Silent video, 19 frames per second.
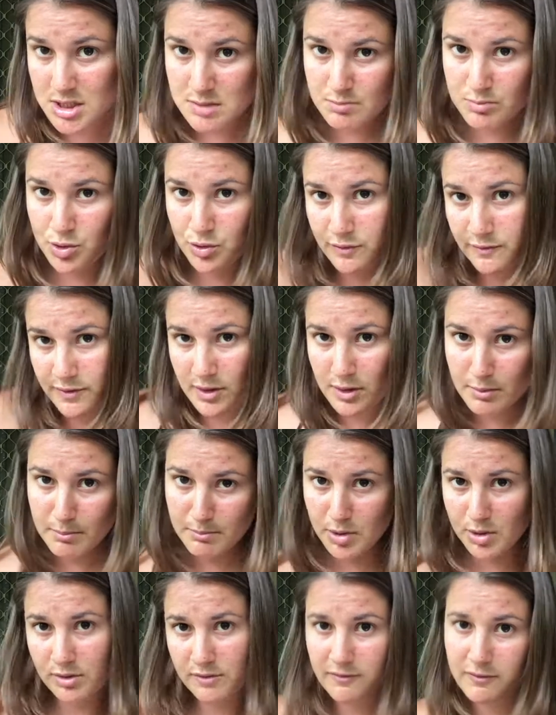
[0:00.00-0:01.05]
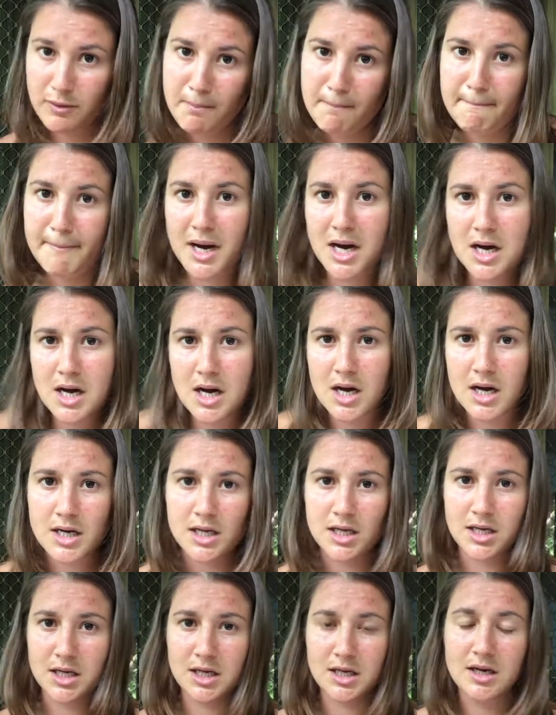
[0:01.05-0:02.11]
Move your beautiful
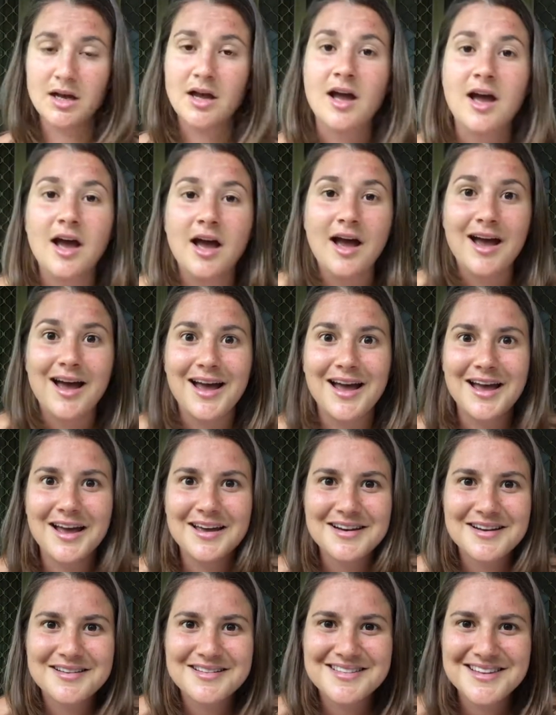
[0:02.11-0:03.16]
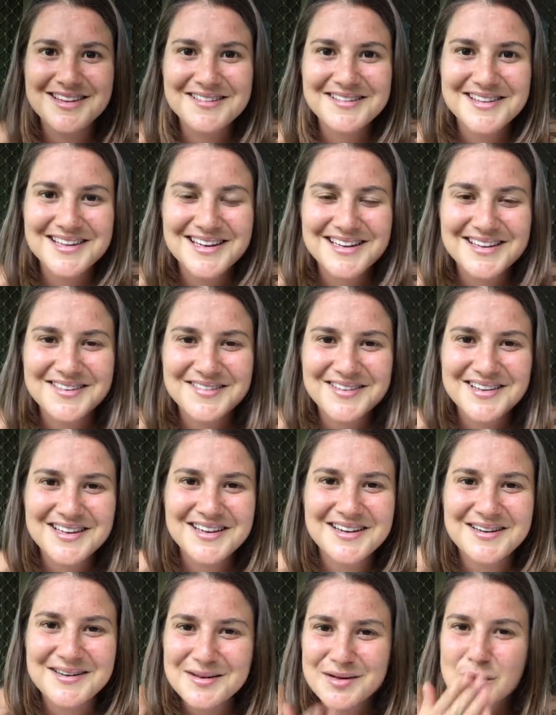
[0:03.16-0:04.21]
body. And I'll see you in the next
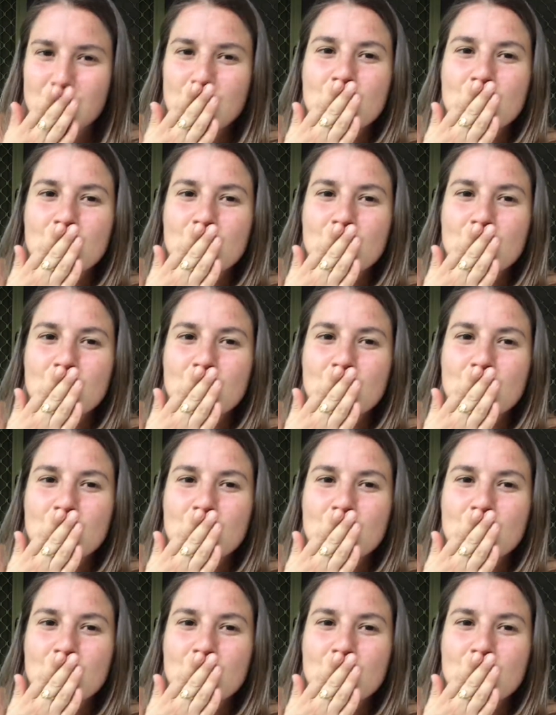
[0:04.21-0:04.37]
video.